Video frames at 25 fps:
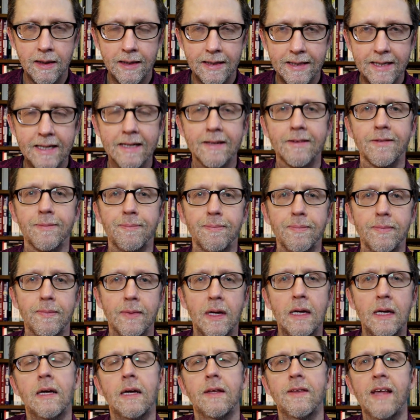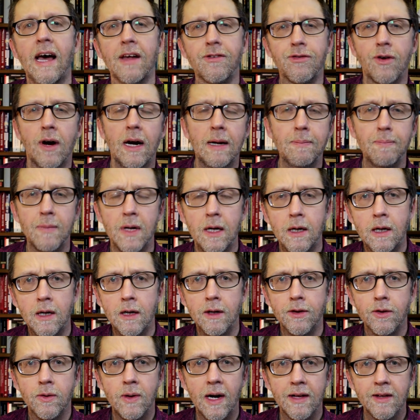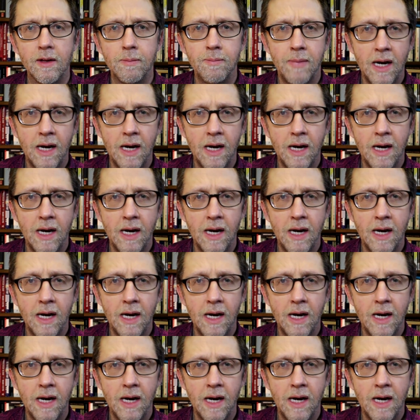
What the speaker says: Yes, that's right. Throughout the